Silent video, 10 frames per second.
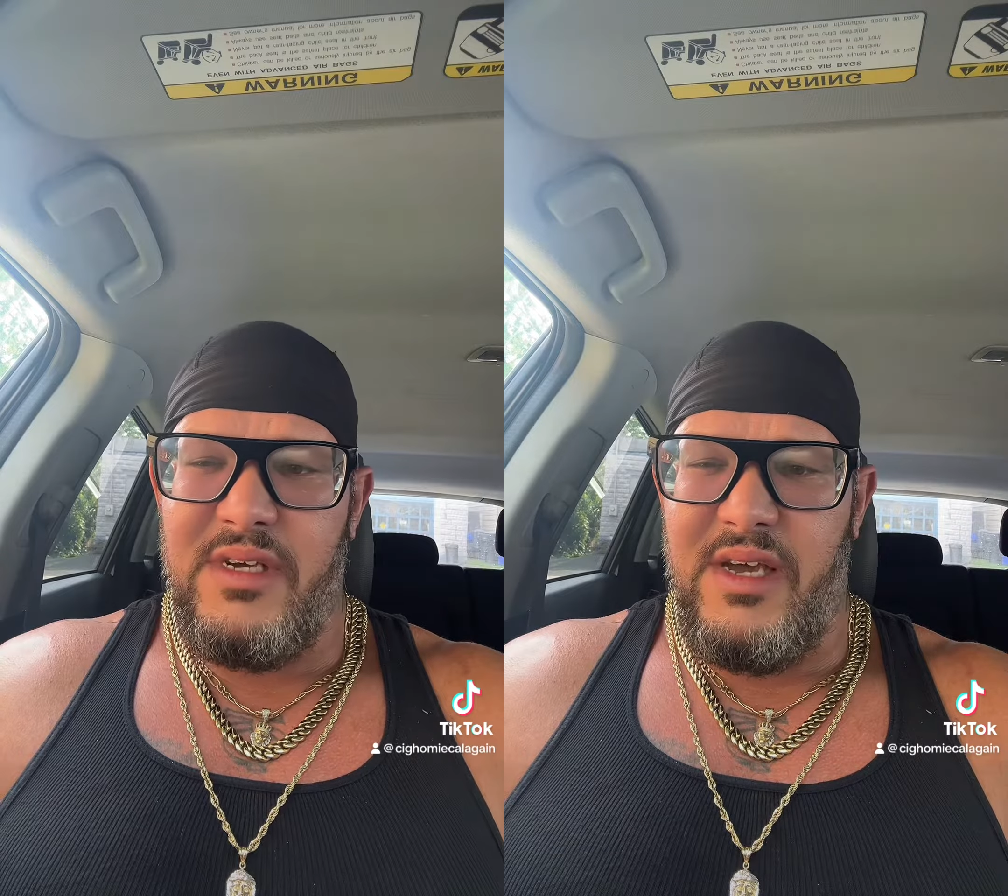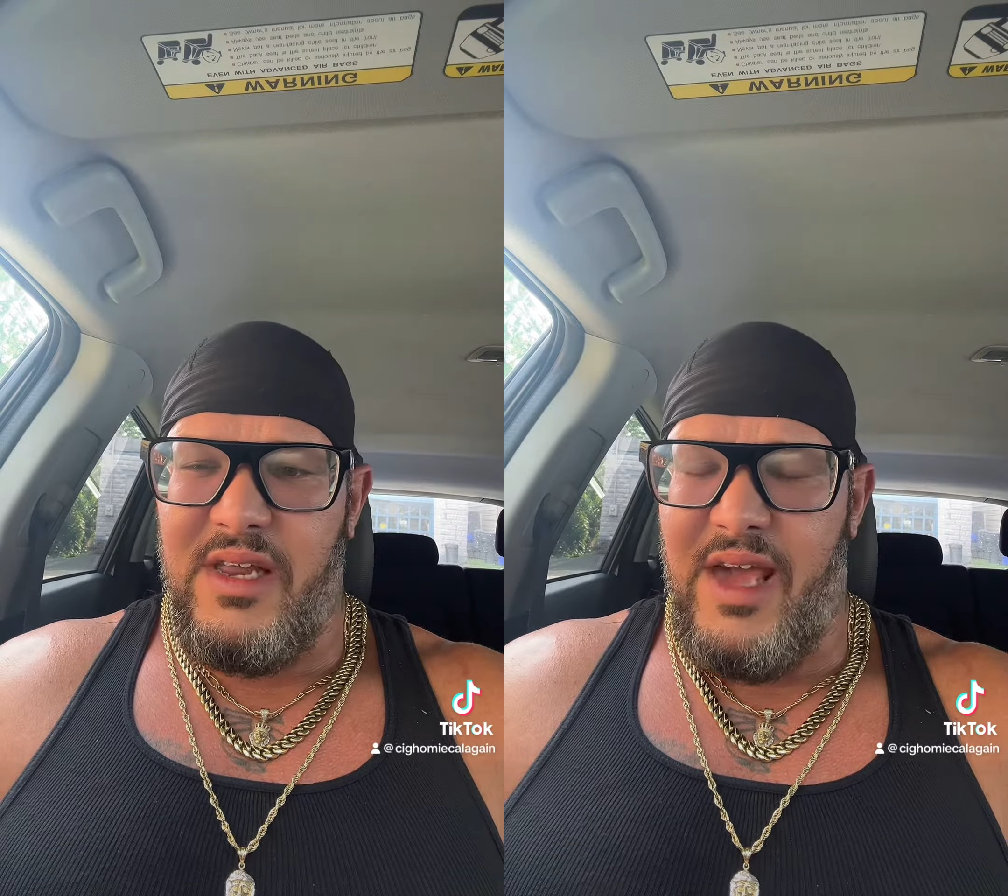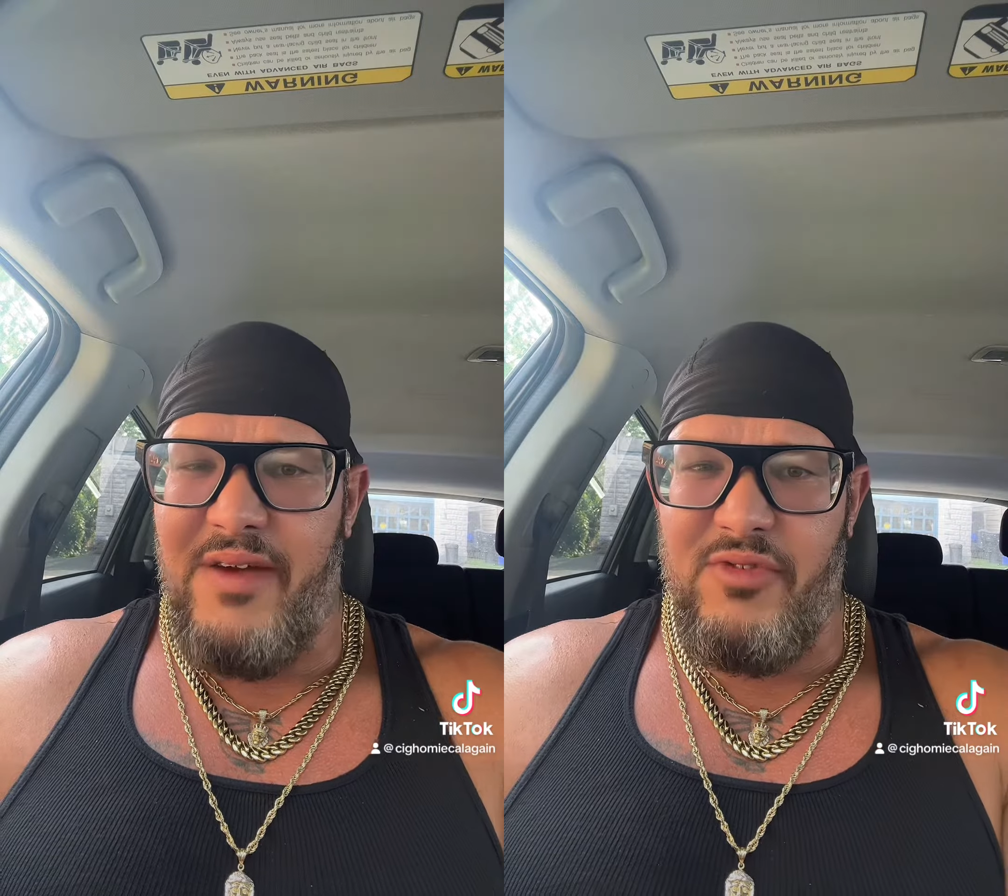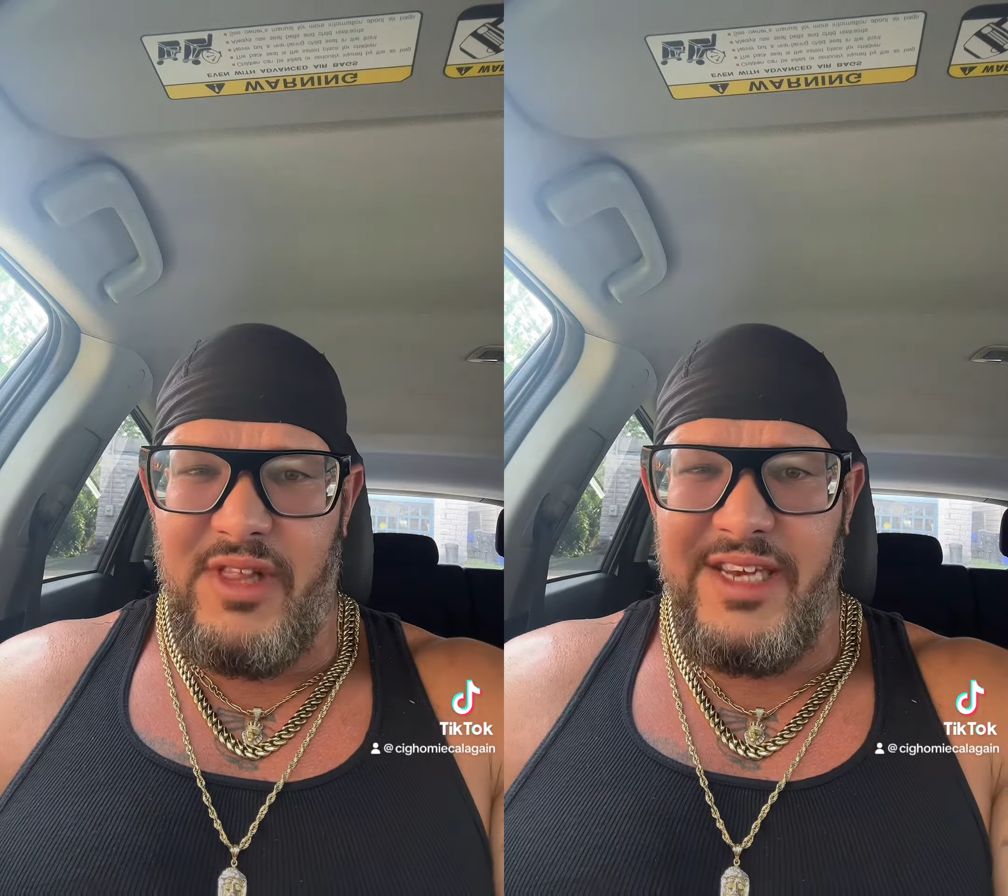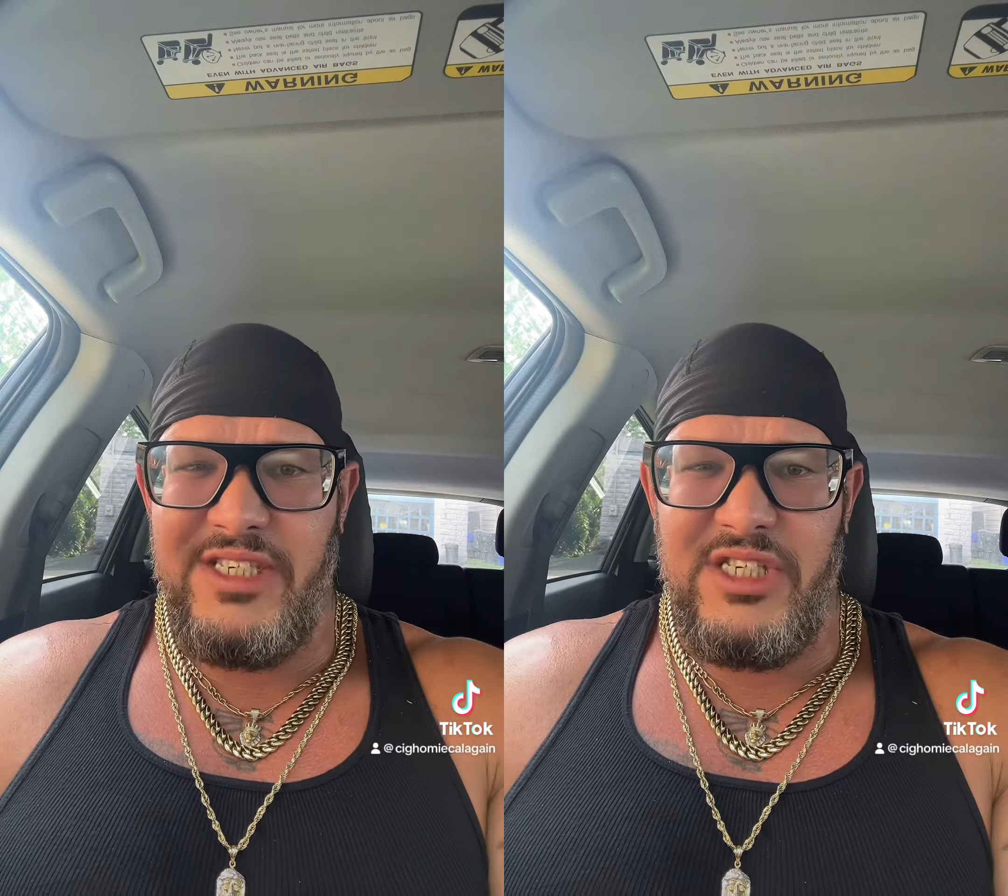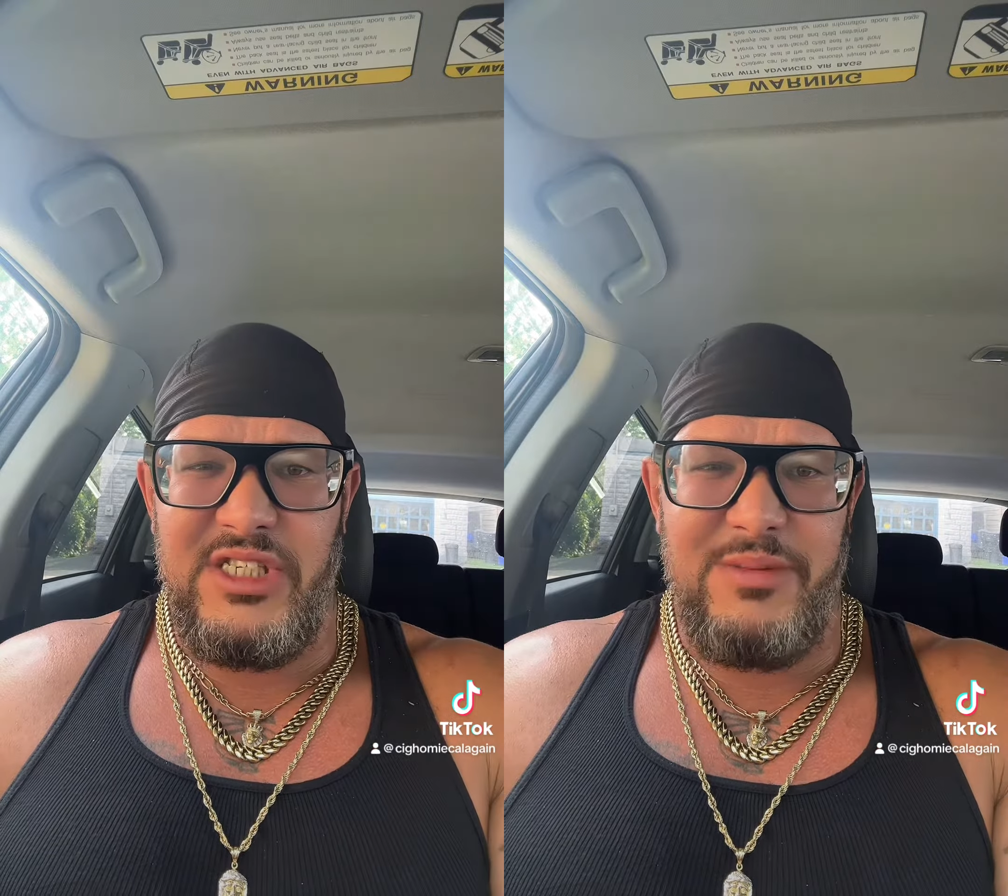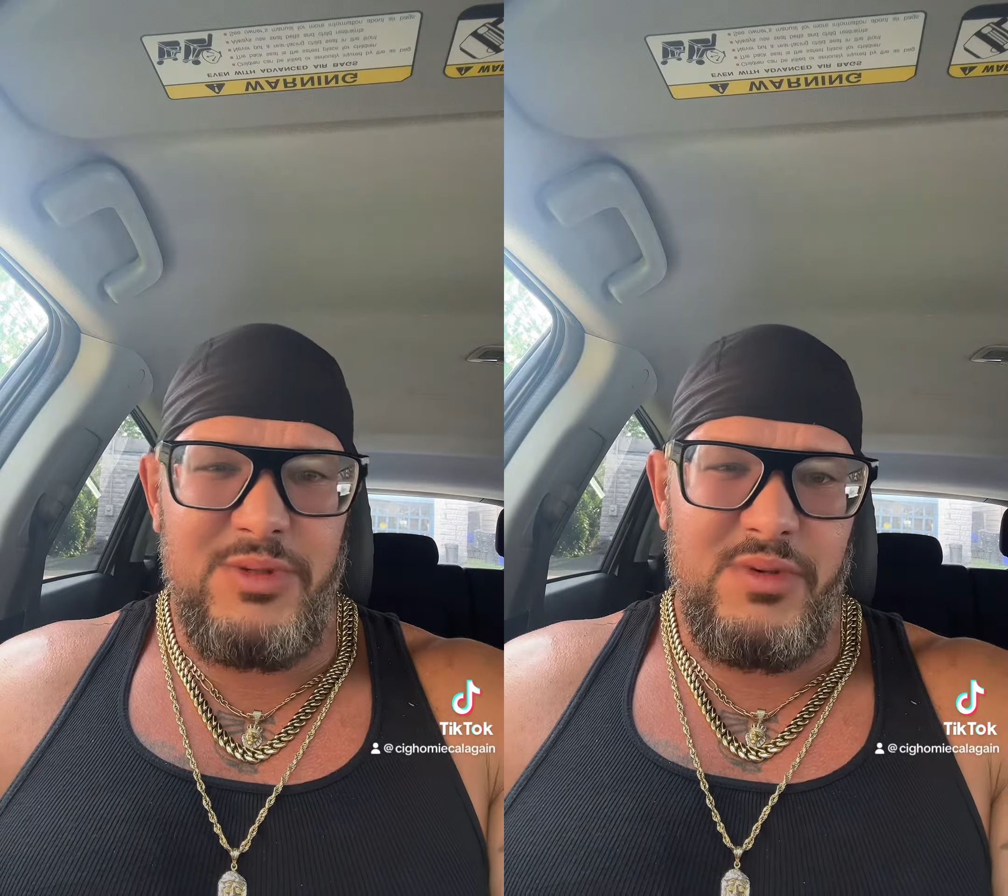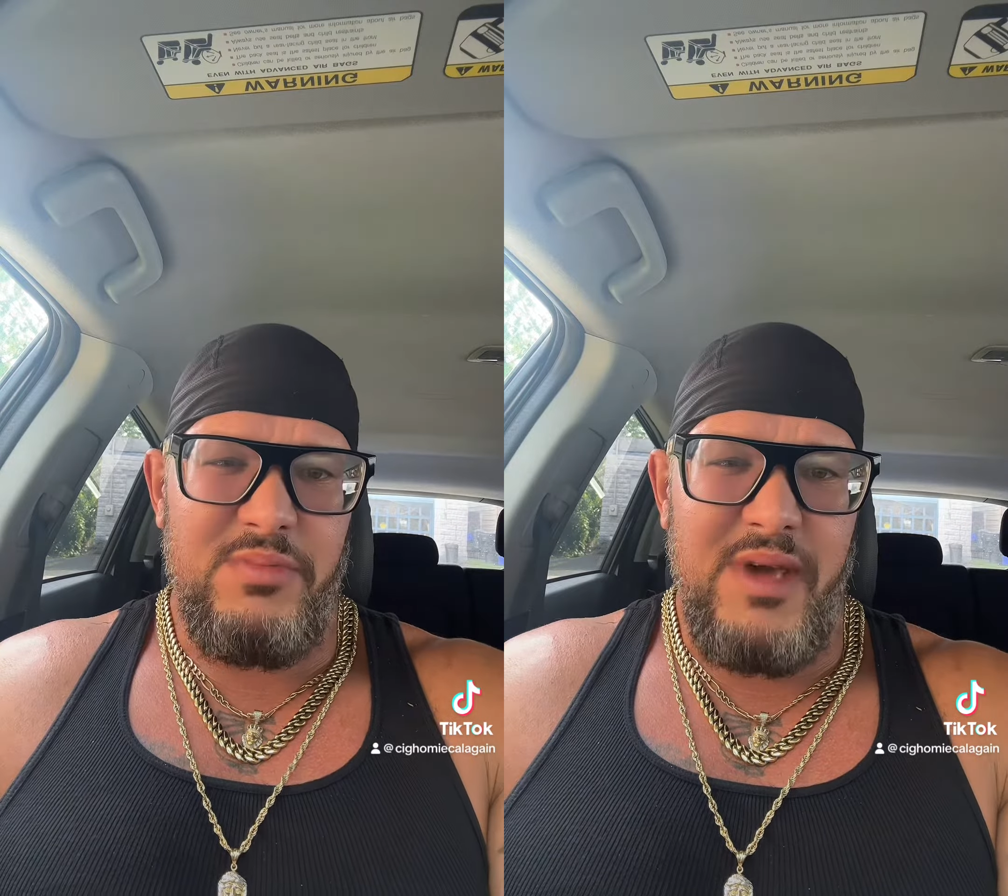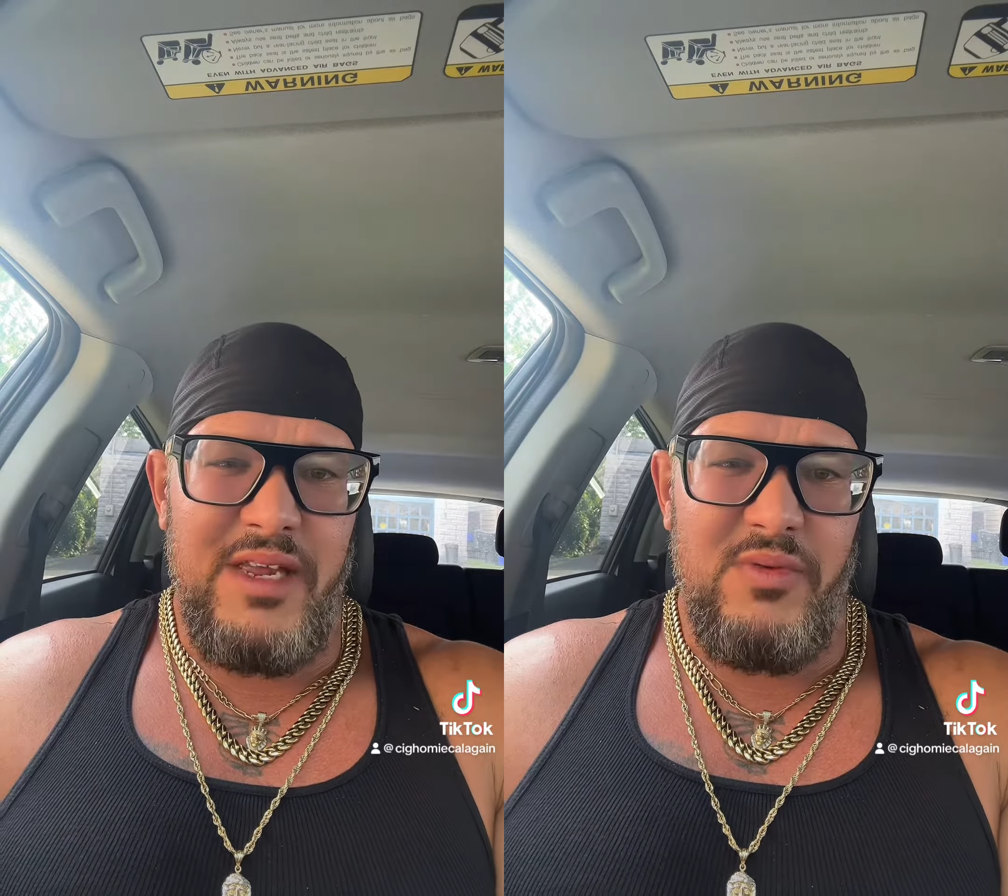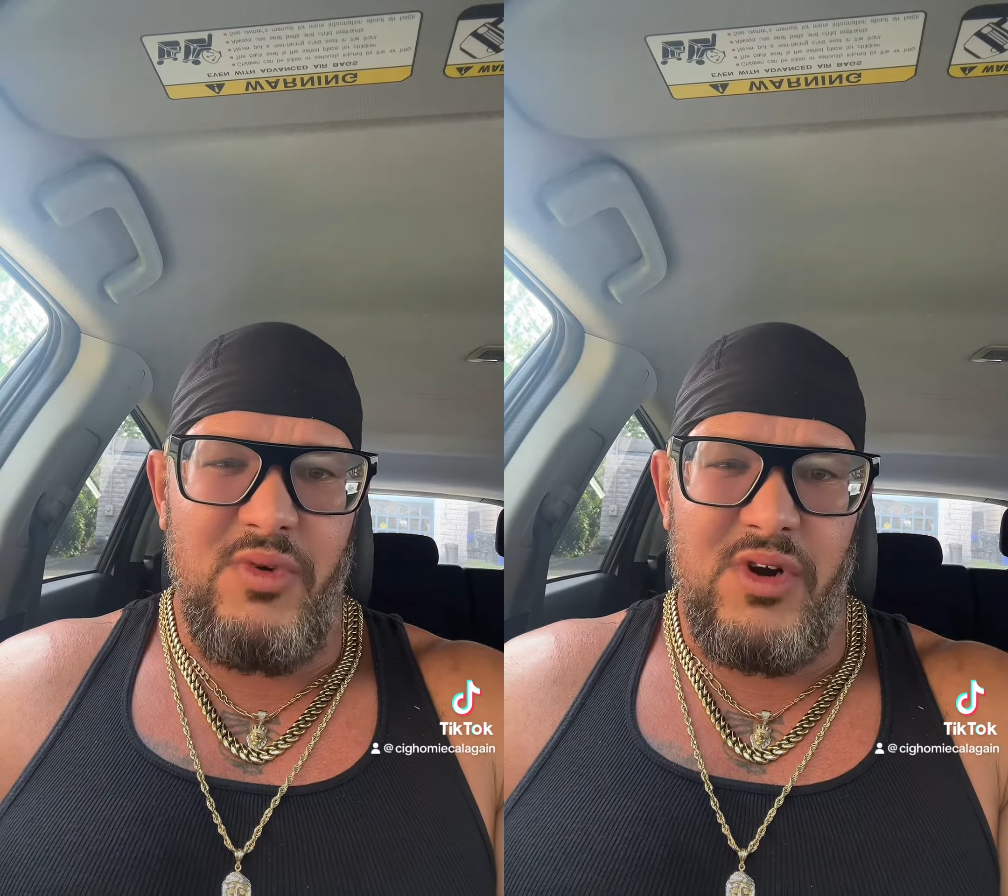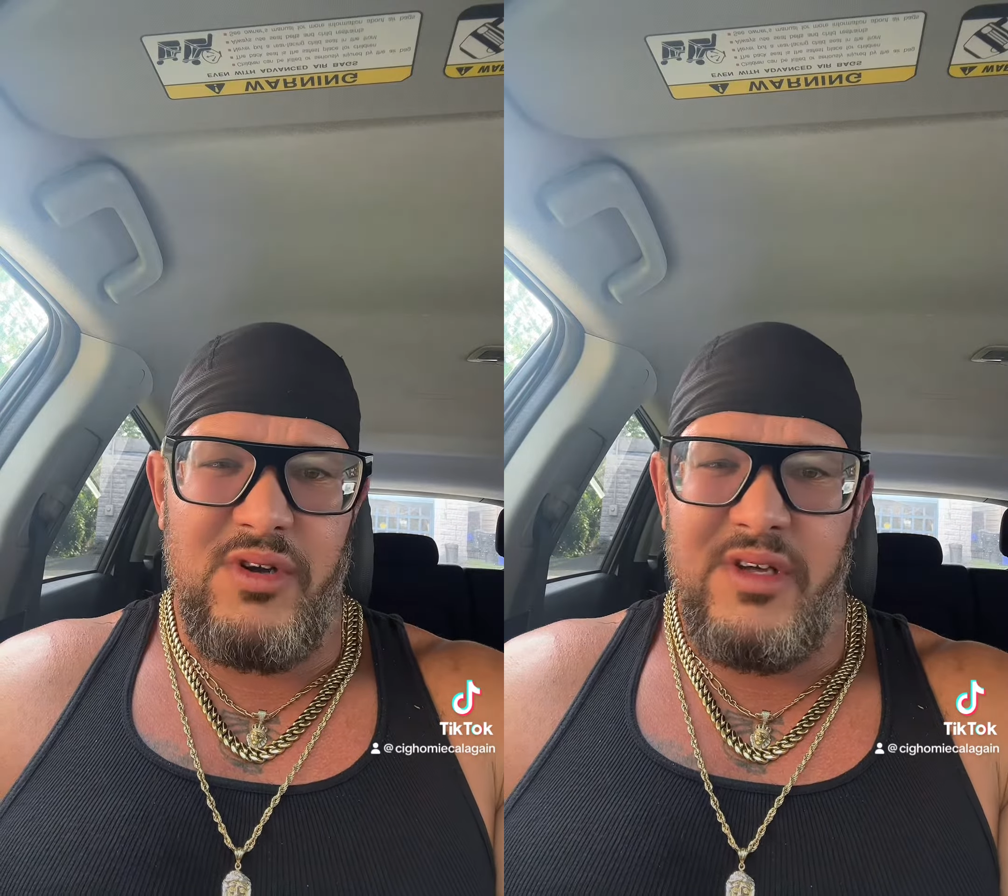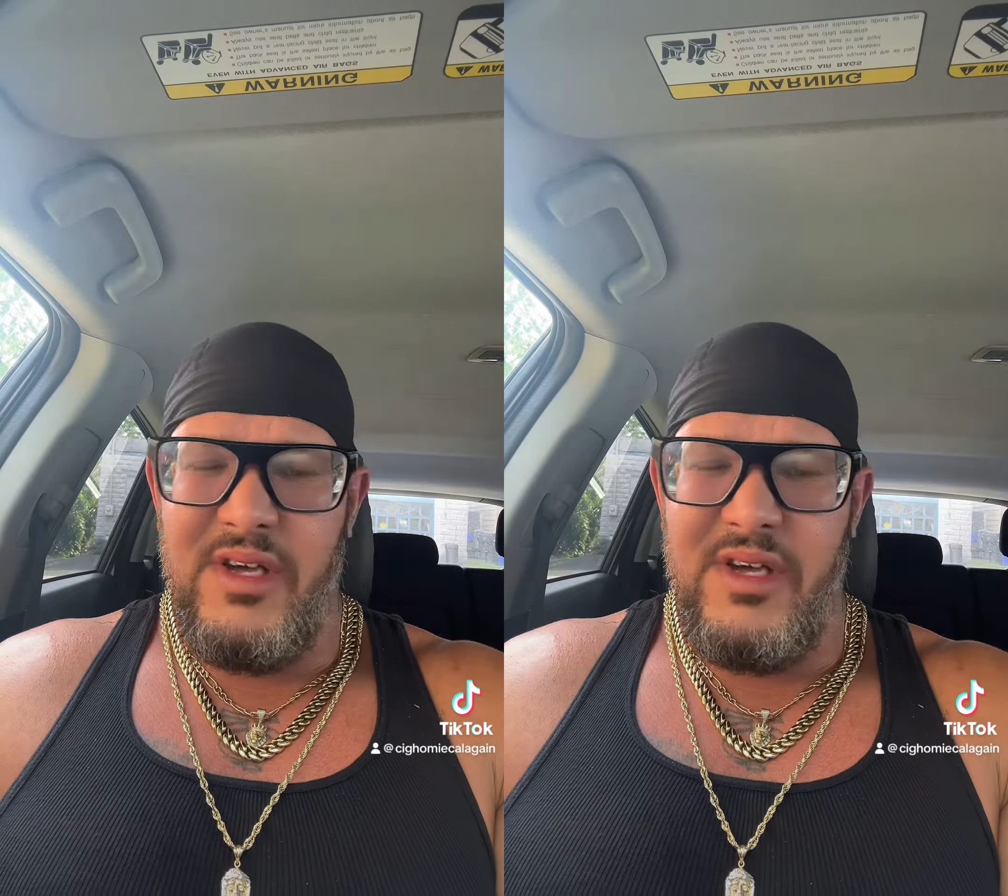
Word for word: and have relationships with men at work